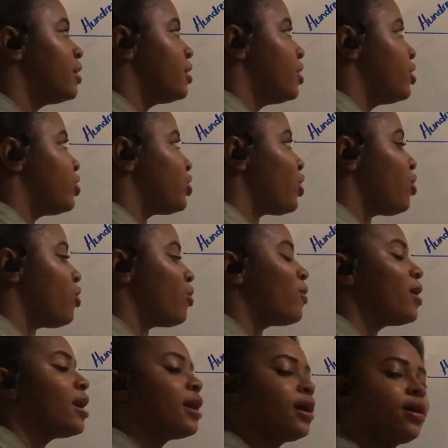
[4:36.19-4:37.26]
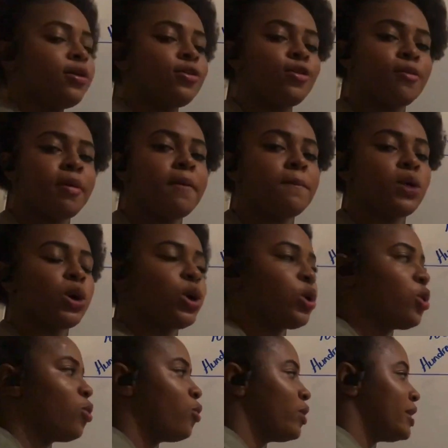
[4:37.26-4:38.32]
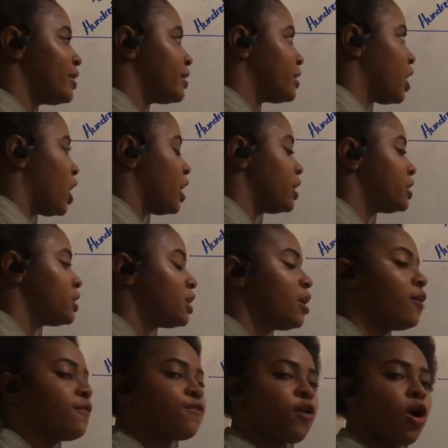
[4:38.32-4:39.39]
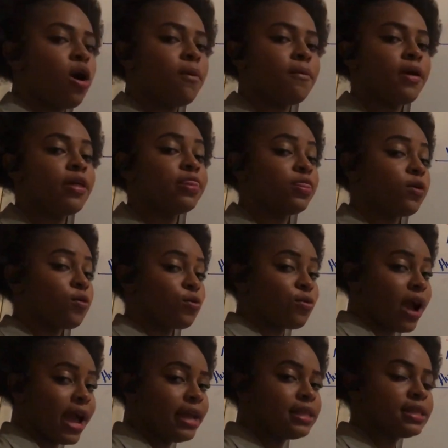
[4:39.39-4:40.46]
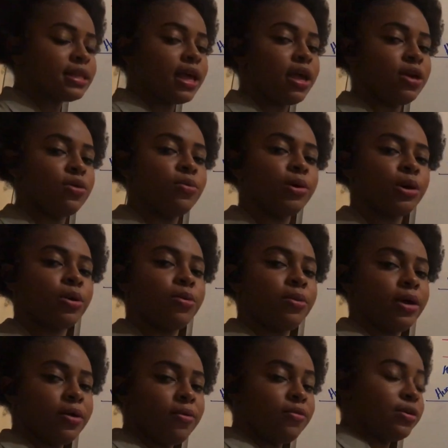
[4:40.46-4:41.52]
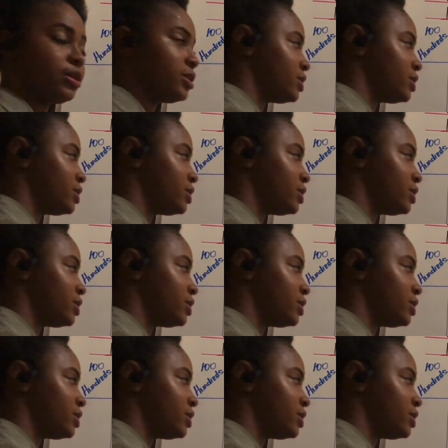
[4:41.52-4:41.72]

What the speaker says: So remember, we start from the right and you work our way over to